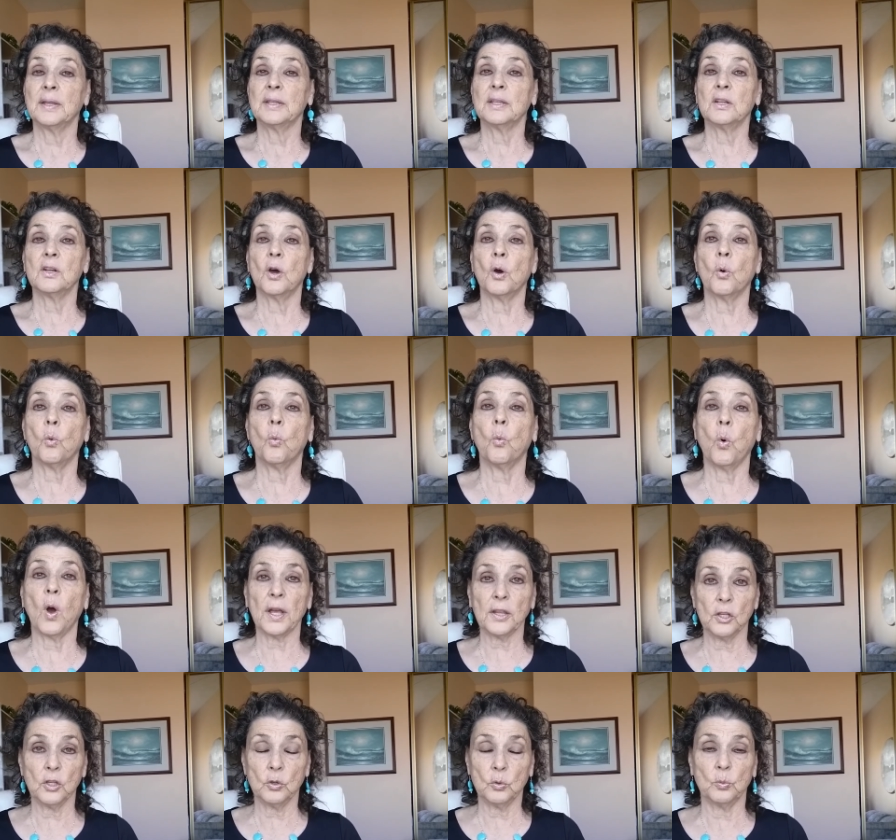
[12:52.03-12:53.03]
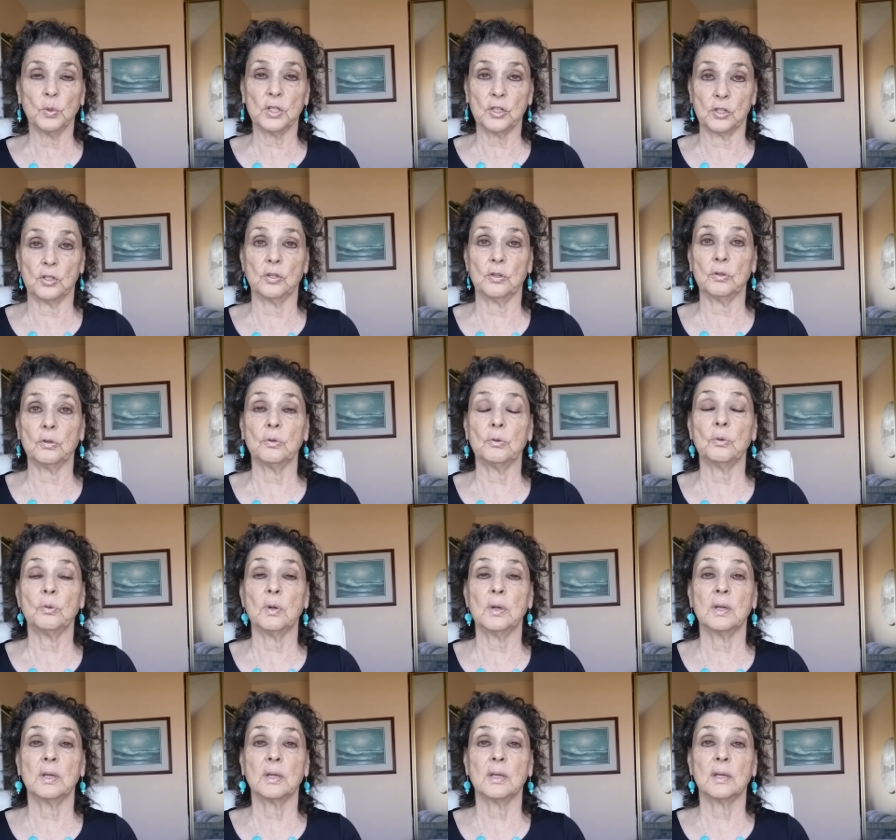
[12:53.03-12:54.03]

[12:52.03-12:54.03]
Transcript: you know, what you would do